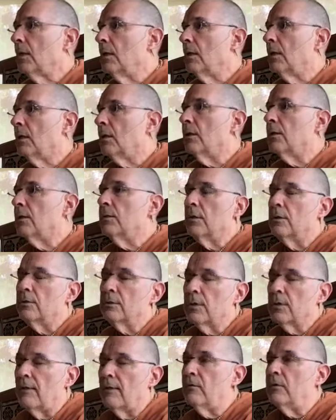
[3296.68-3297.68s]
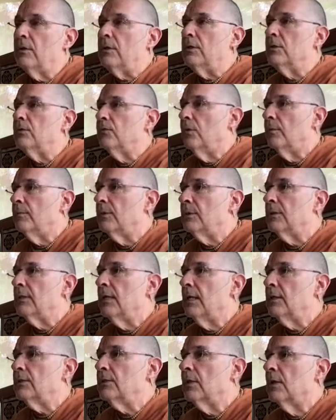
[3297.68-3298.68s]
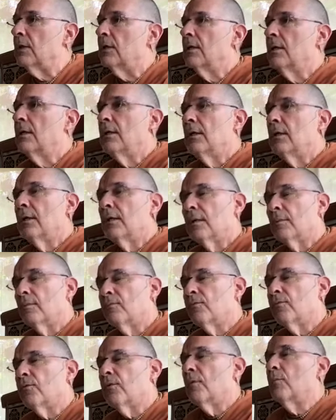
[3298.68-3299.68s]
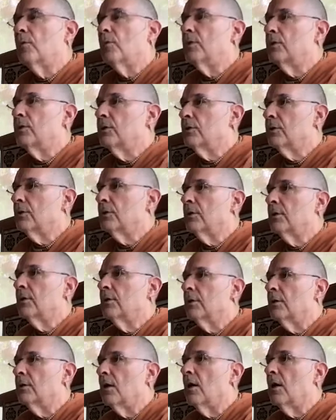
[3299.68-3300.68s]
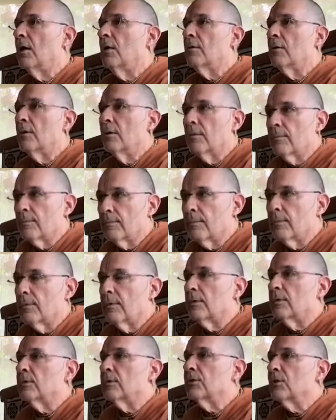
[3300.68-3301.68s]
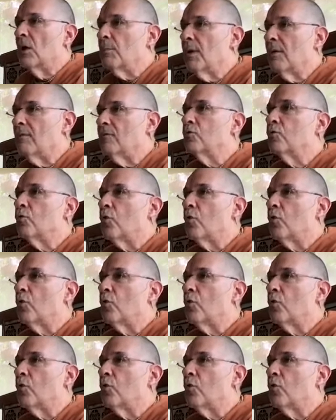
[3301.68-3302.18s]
there's evidence from the text from which some have